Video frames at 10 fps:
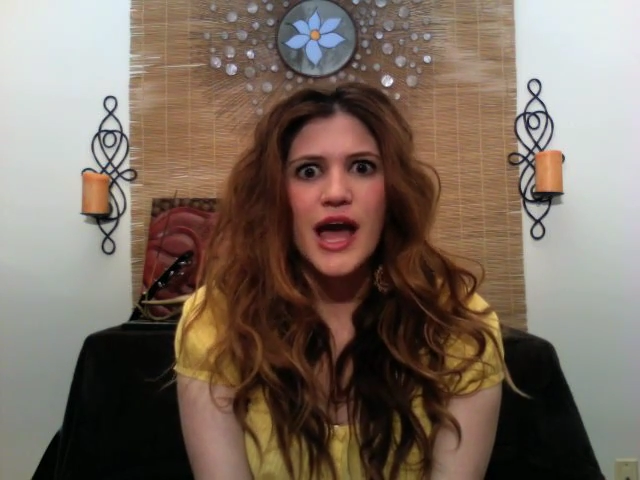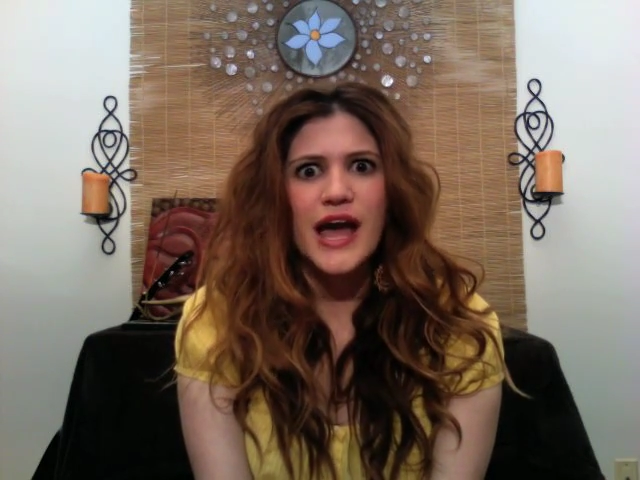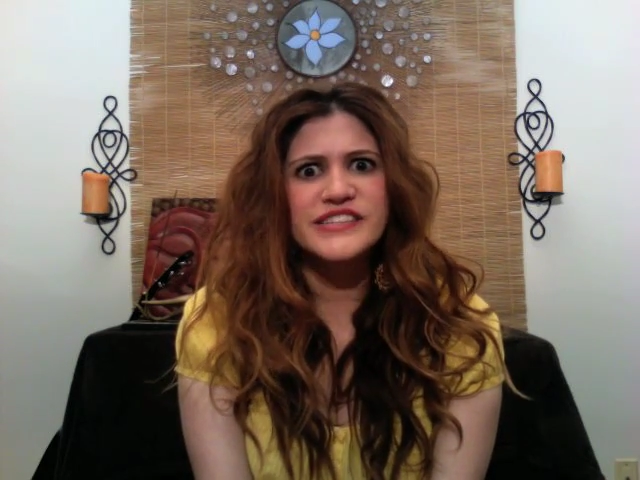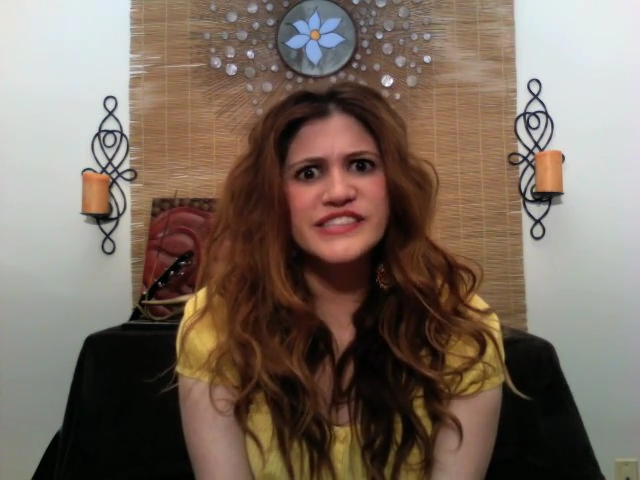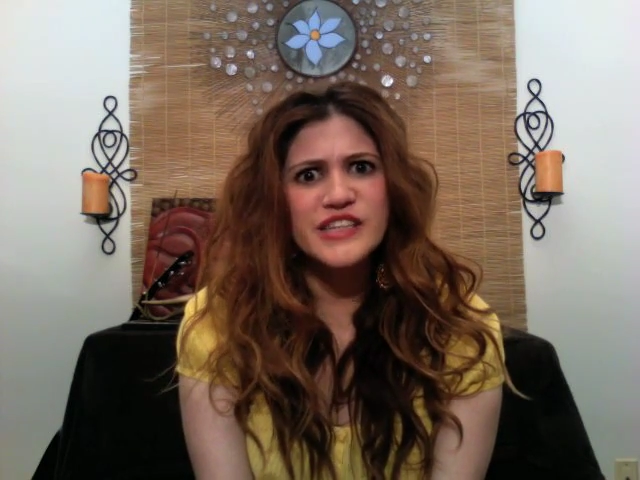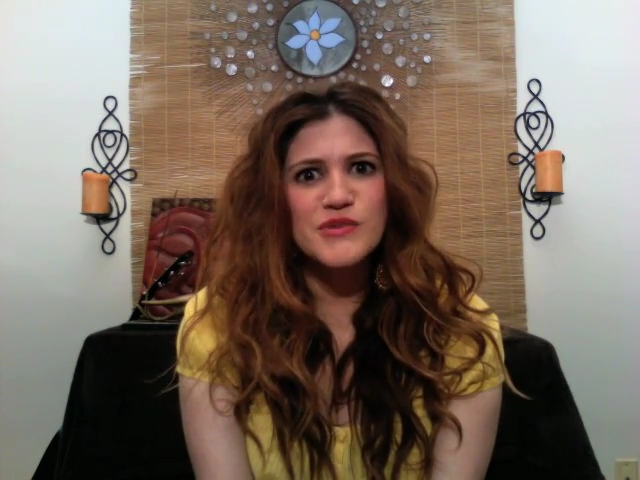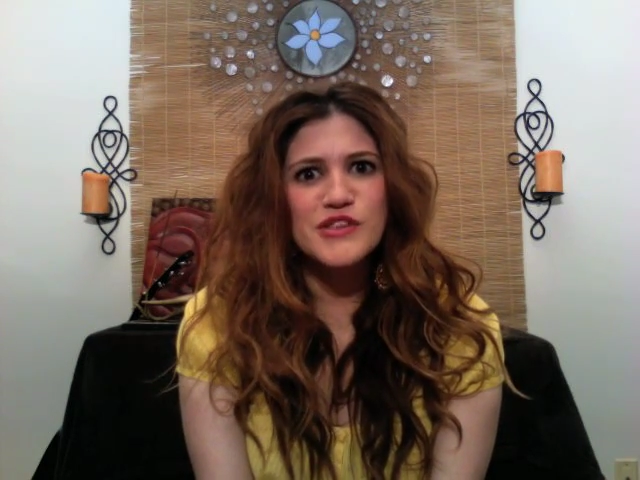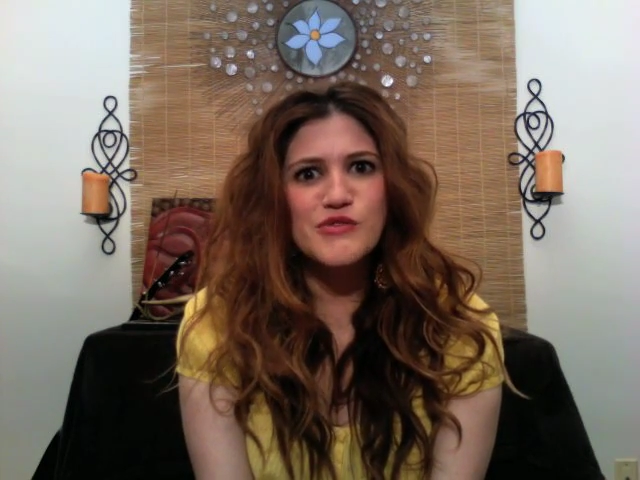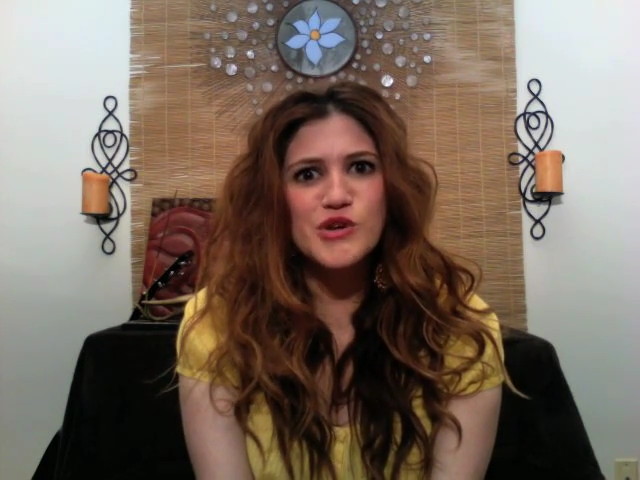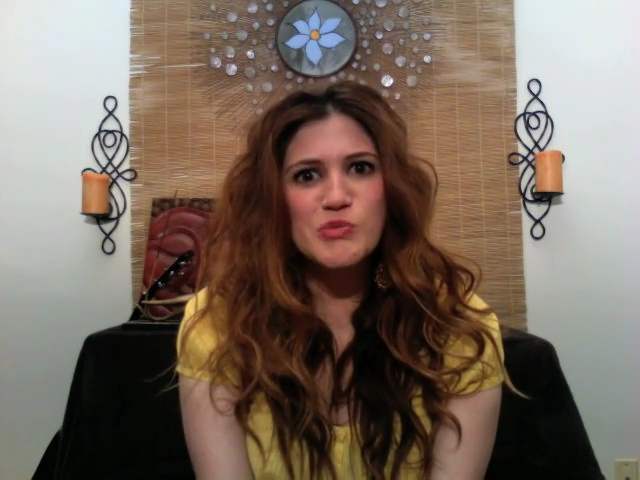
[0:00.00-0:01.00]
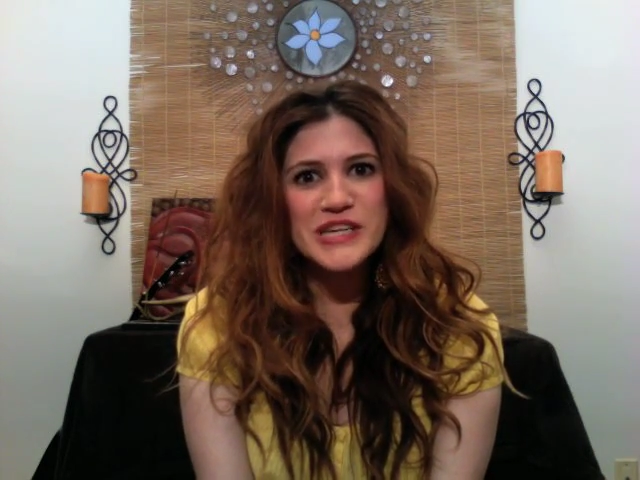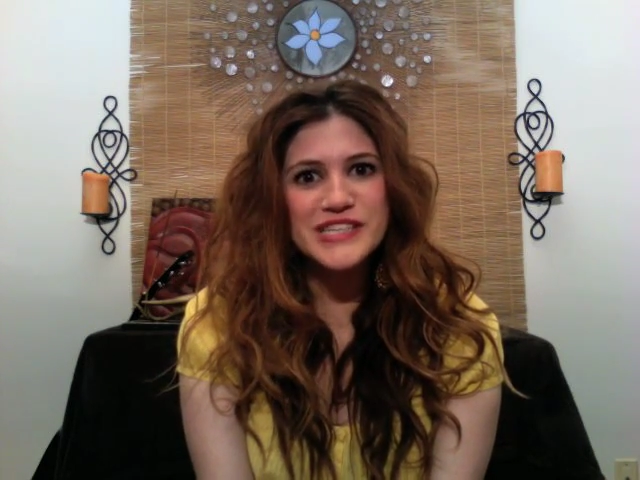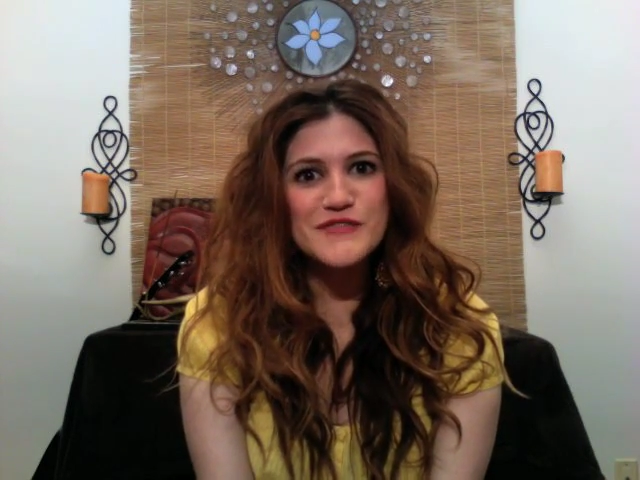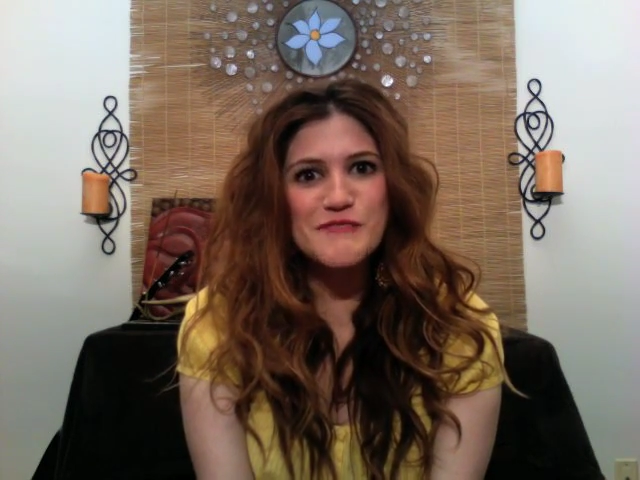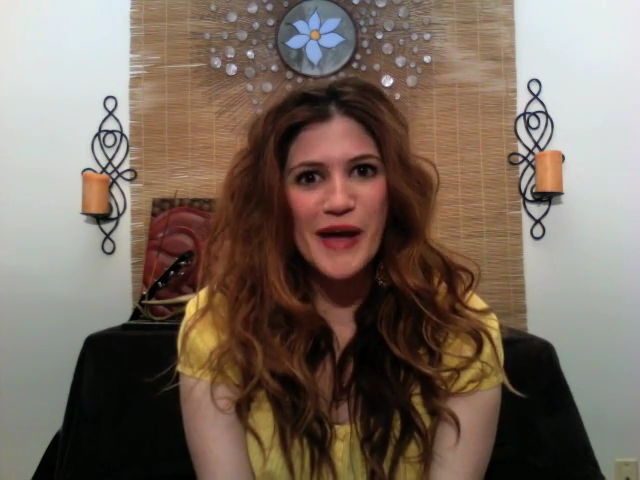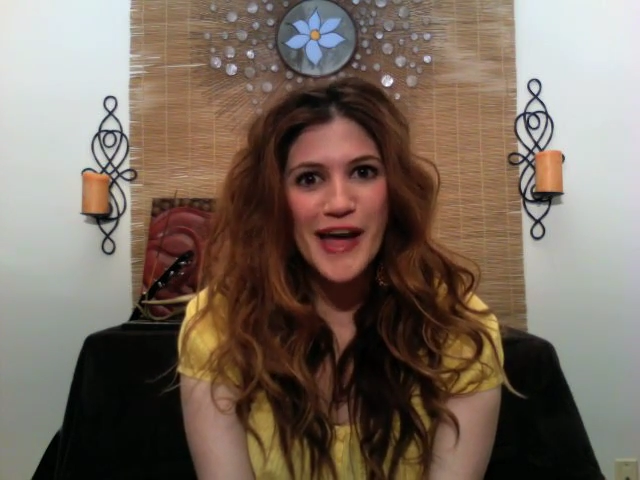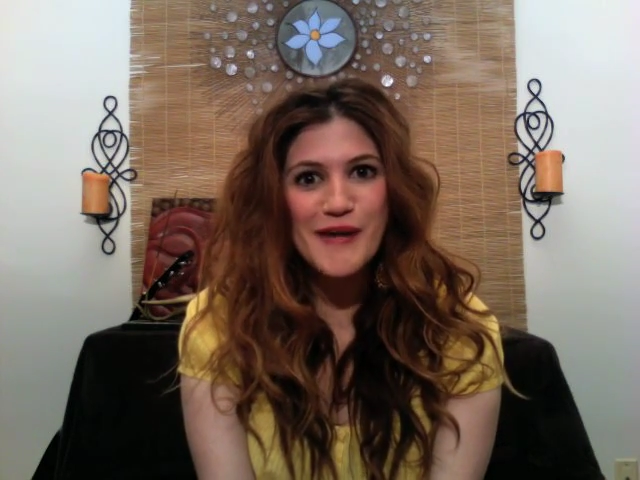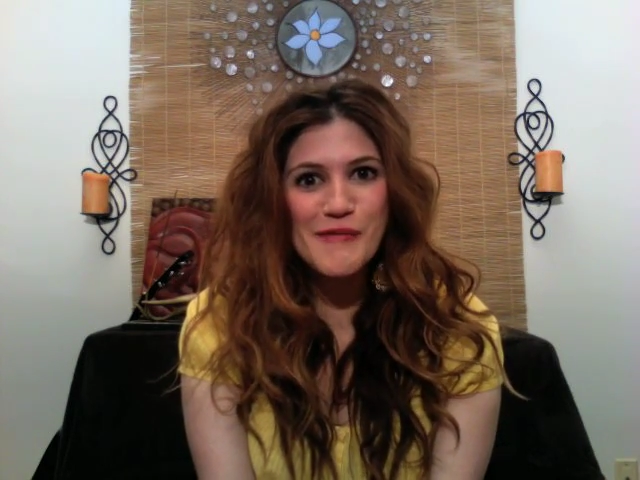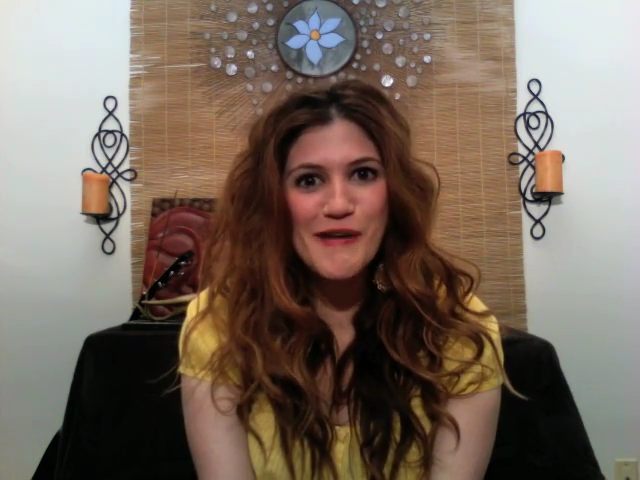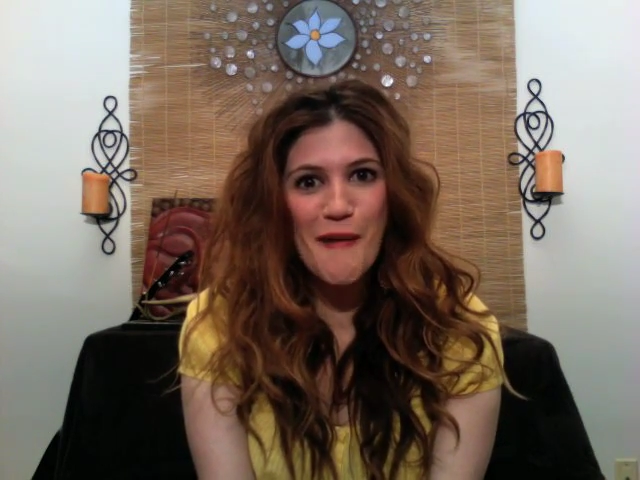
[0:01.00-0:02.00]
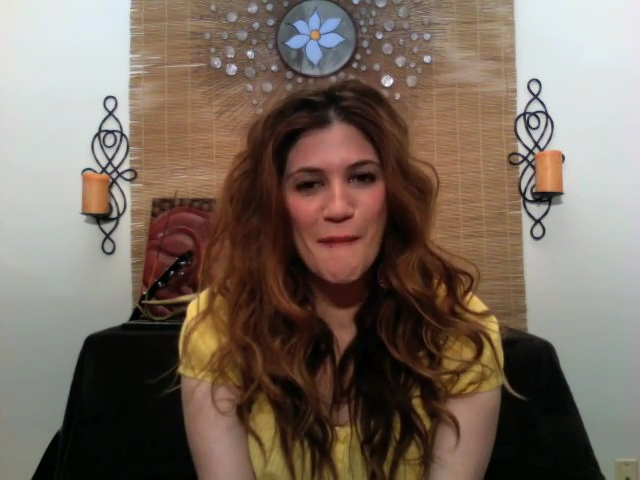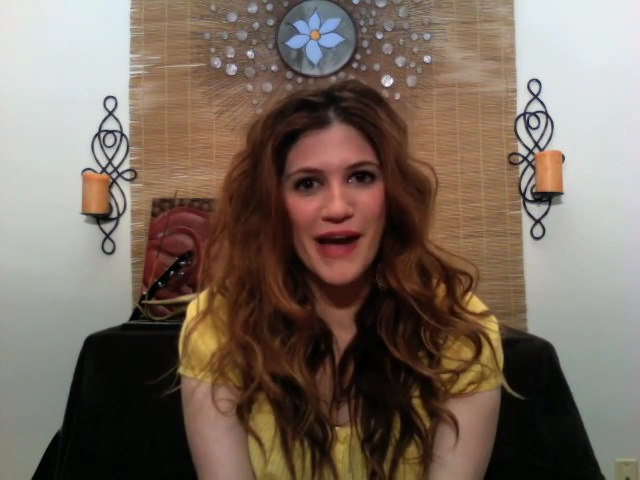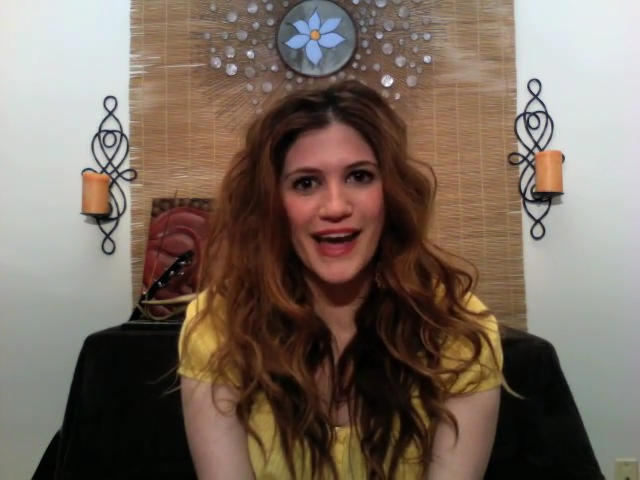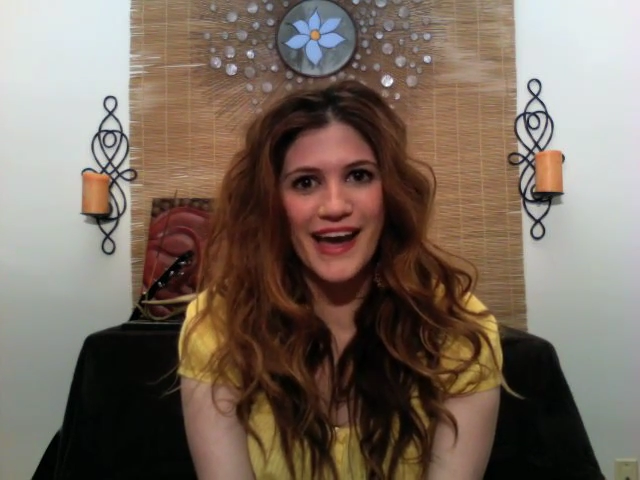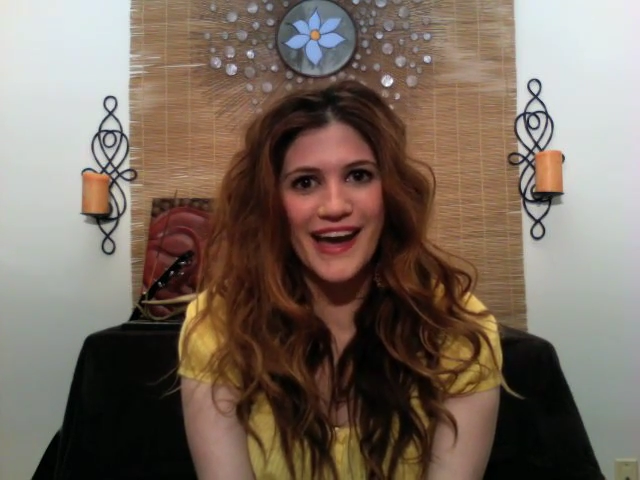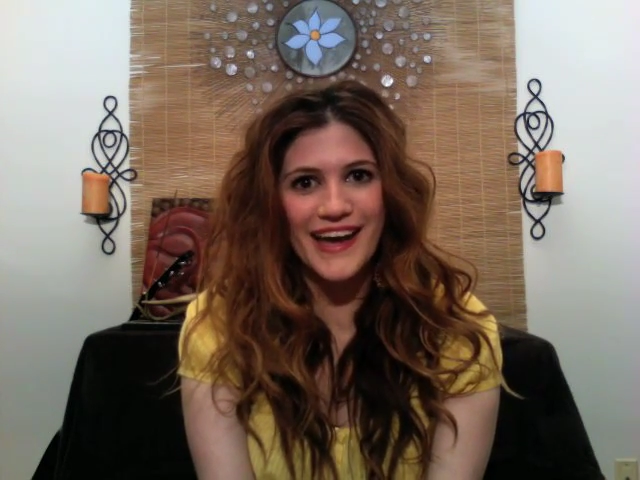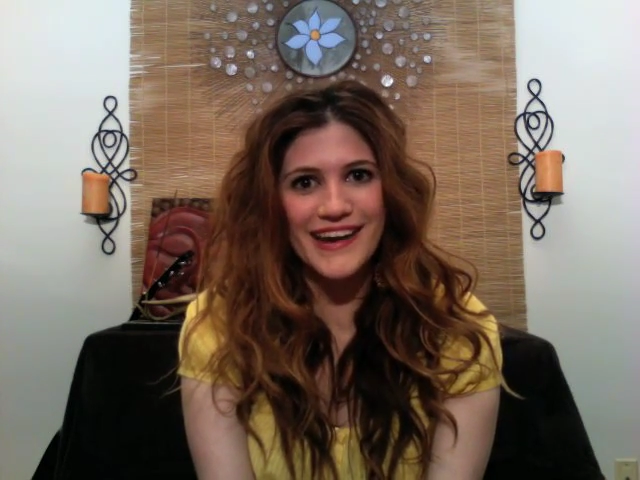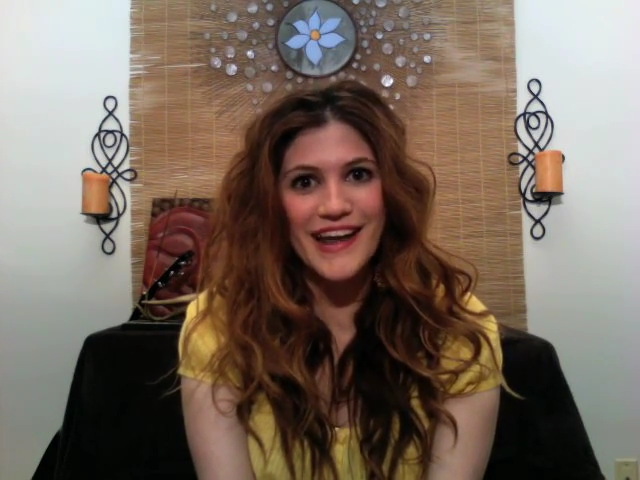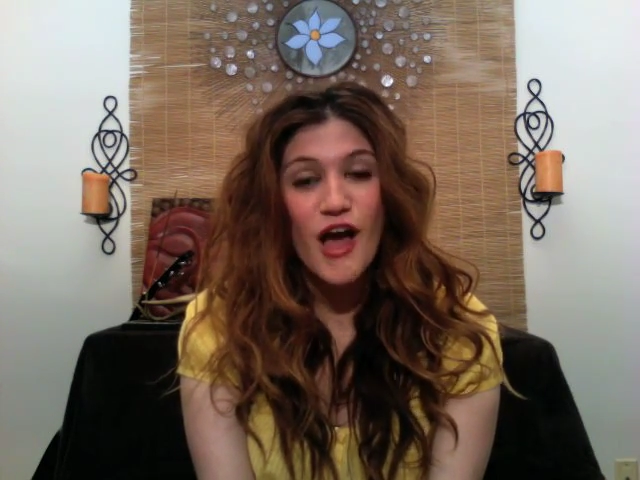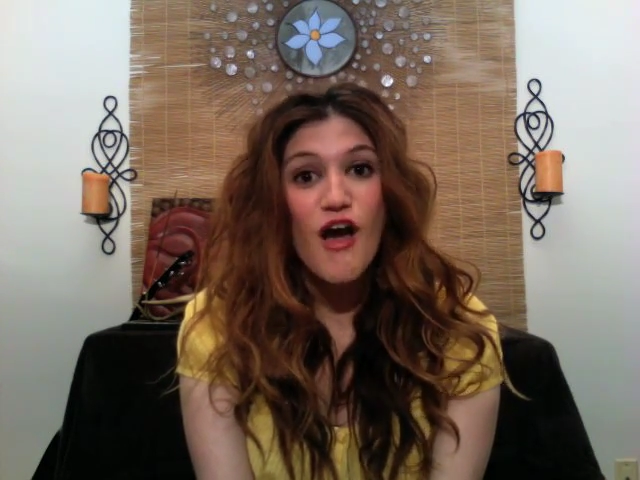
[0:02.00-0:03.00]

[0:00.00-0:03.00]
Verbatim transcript: and someone threw a piece of paper at my head.